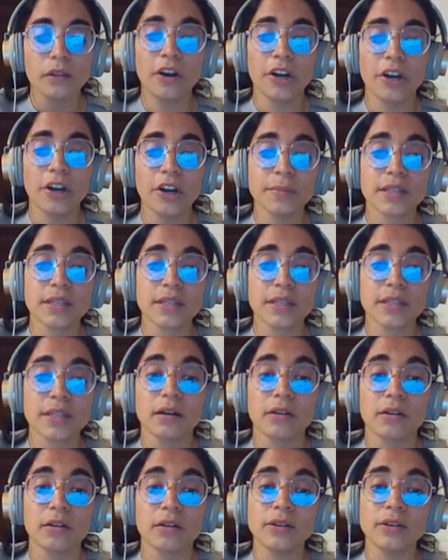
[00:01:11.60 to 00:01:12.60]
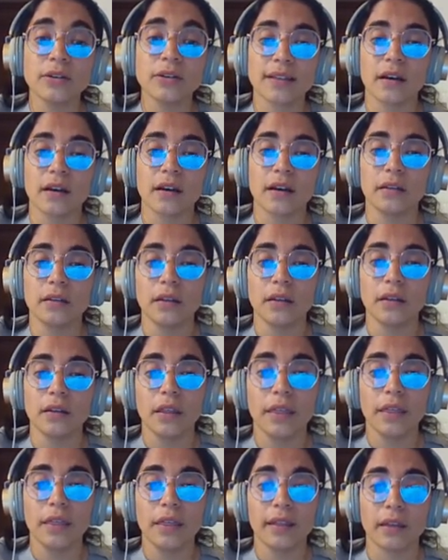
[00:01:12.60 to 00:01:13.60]
times cosine
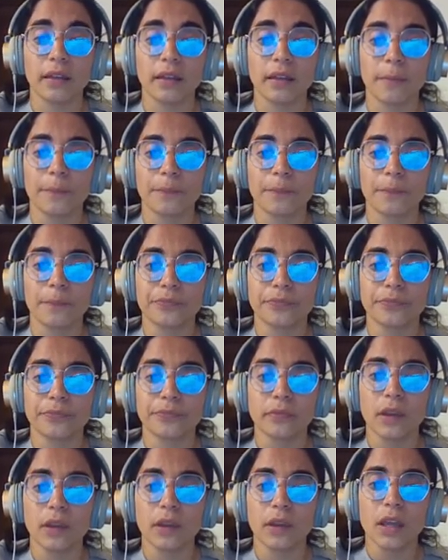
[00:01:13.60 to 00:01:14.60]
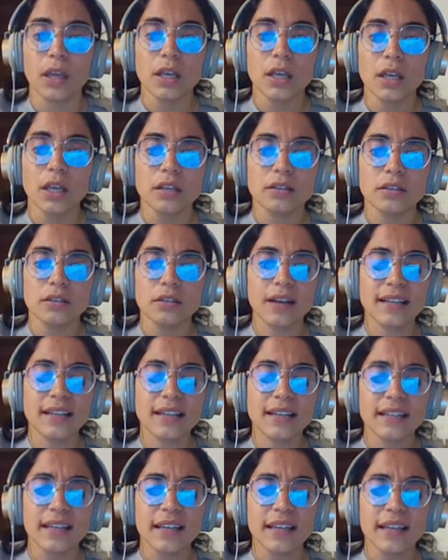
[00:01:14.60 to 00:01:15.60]
theta. So
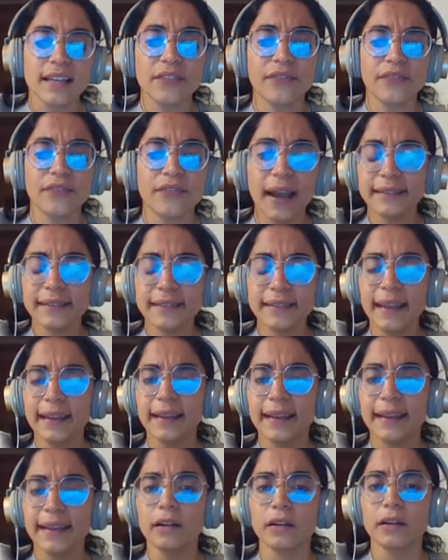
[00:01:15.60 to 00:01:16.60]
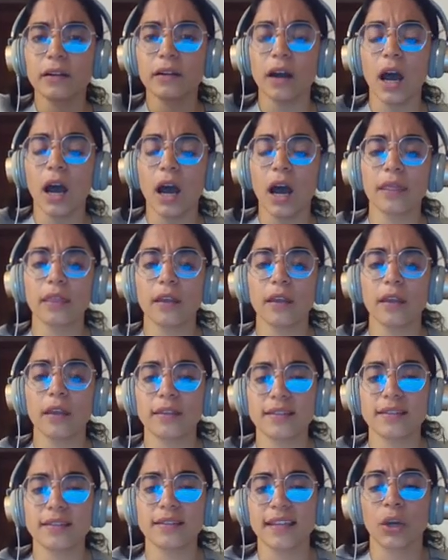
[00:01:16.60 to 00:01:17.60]
guys, if I take a look on
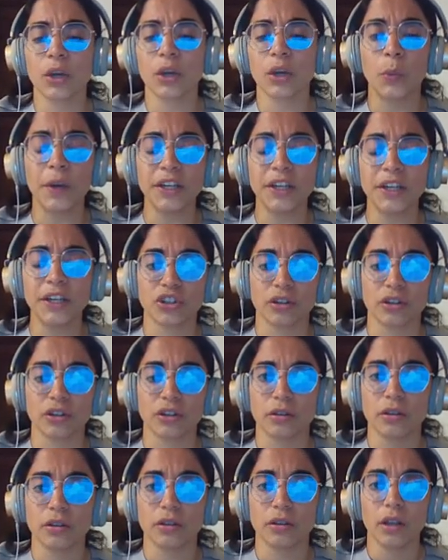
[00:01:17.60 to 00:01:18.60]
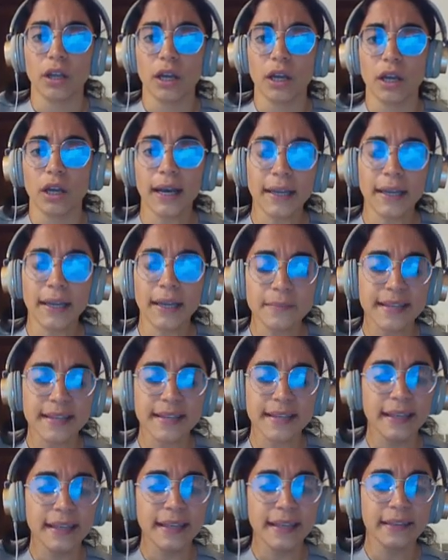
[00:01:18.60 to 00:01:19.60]
this equation, I am
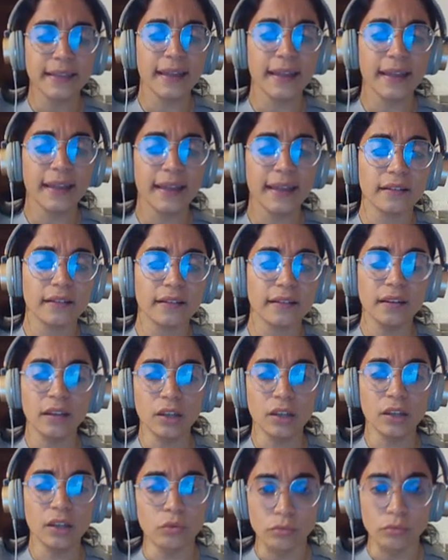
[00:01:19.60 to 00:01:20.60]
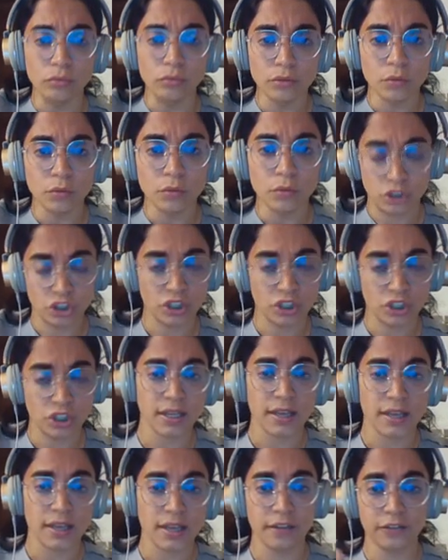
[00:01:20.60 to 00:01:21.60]
saying that du, which
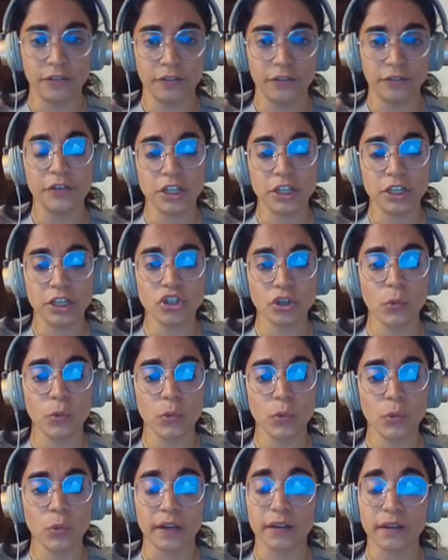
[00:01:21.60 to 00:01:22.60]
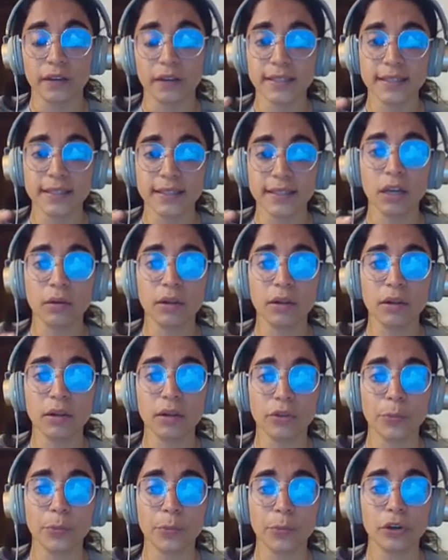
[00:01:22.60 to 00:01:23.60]
is the differential work, is equal
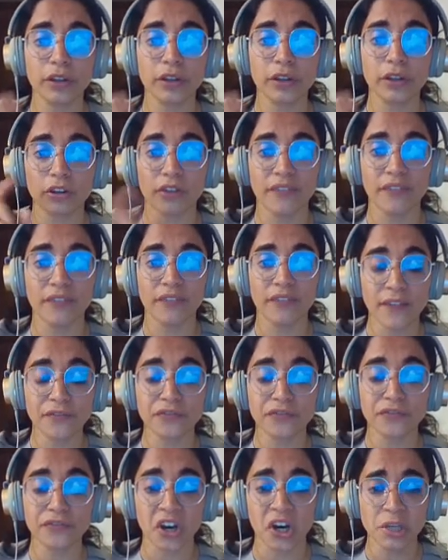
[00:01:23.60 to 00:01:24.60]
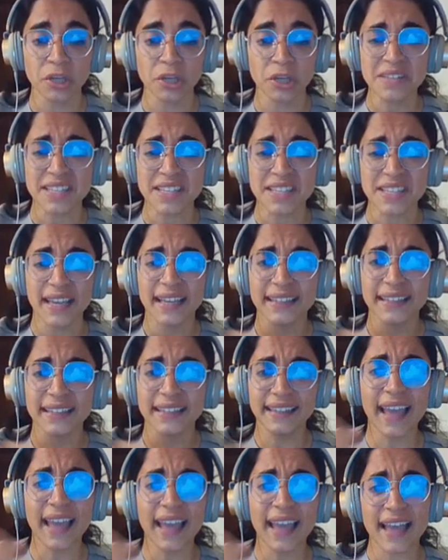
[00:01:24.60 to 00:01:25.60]
to the product of f times
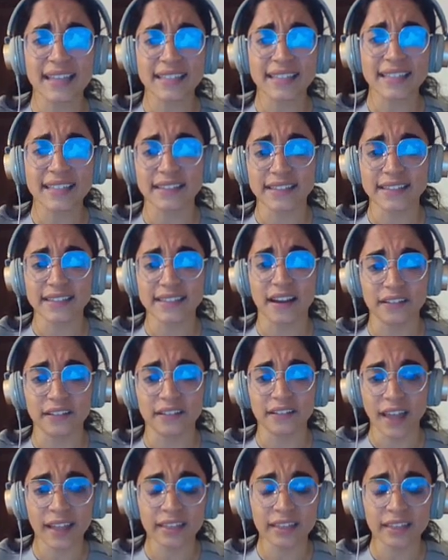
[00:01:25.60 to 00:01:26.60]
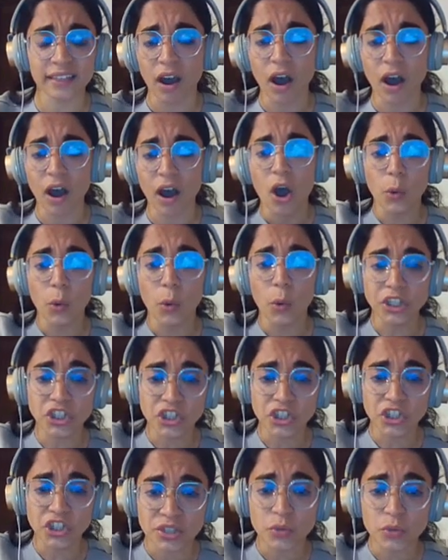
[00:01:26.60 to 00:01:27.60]
ds cosine theta,
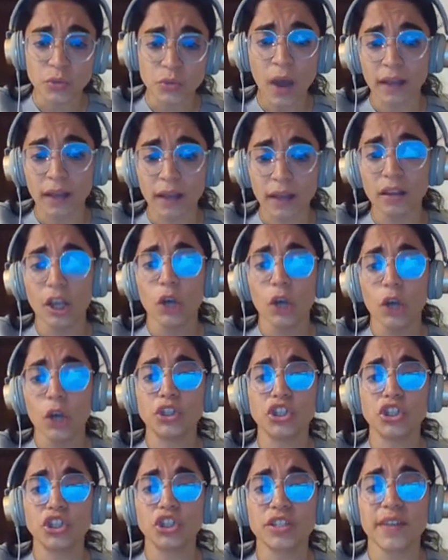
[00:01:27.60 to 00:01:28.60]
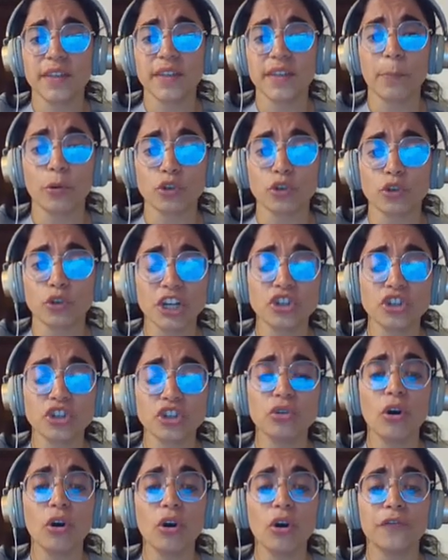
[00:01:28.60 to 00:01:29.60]
which is what? Which is the
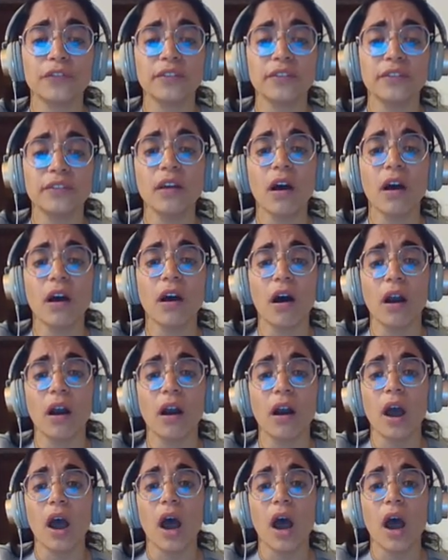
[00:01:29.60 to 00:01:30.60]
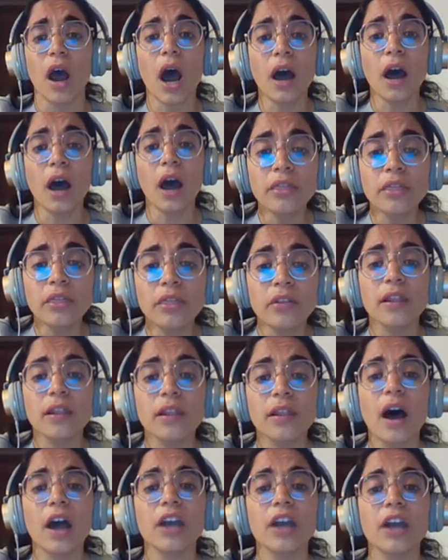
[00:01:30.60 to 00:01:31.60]
projection of dr on the
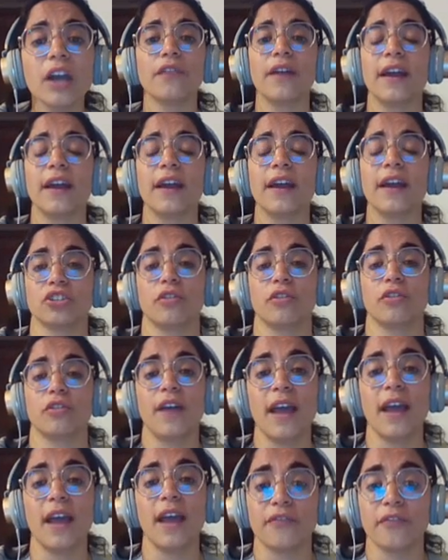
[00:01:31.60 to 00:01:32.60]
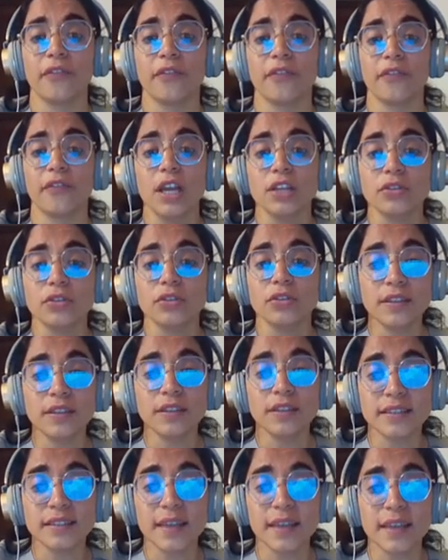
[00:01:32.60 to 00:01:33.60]
line of action of f. So
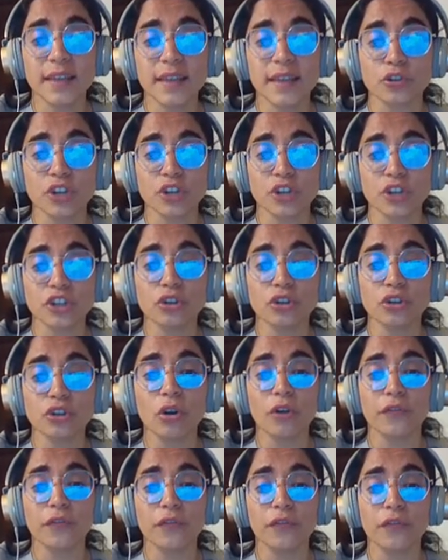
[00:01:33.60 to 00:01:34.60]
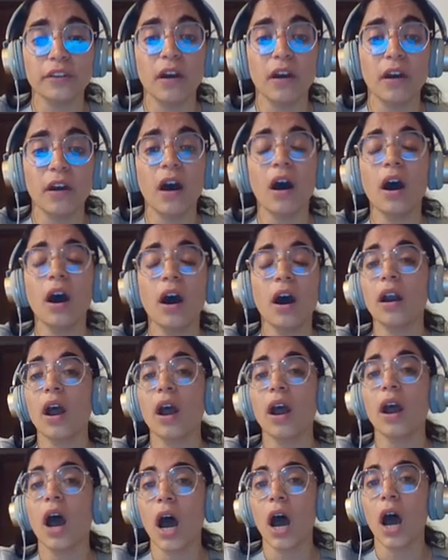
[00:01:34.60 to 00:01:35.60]
this is the projection of dr
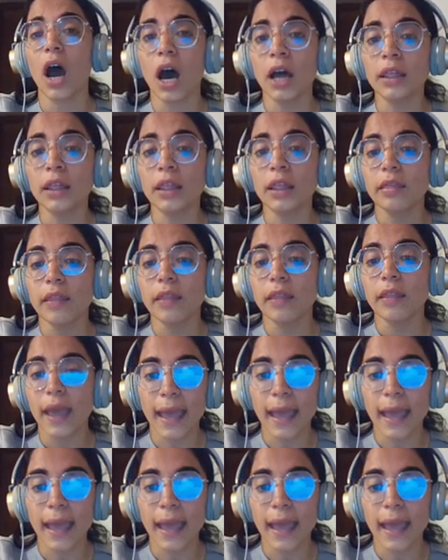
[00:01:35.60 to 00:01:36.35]
on